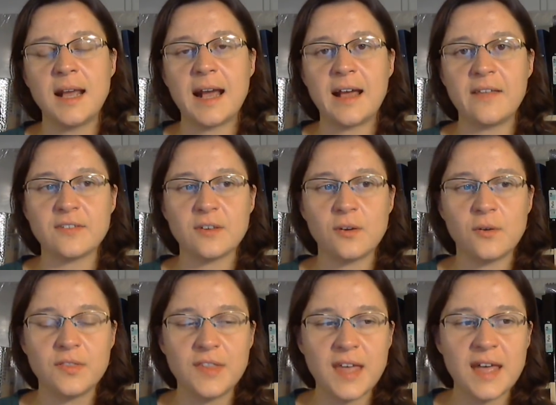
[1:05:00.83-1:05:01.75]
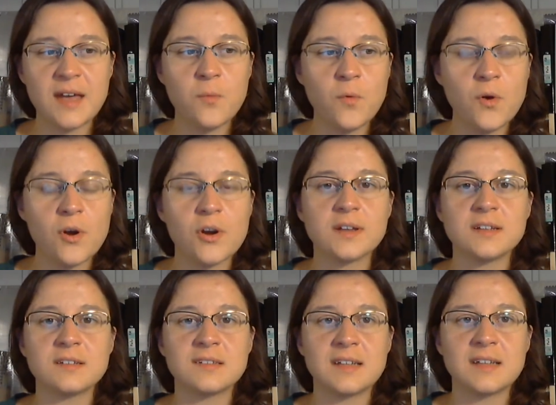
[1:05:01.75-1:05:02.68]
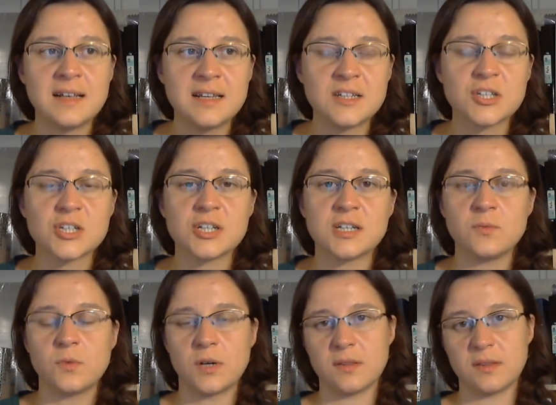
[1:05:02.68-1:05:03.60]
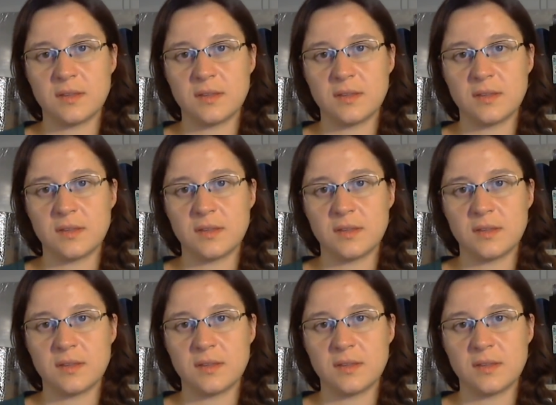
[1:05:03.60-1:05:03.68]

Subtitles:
And their word is literally worth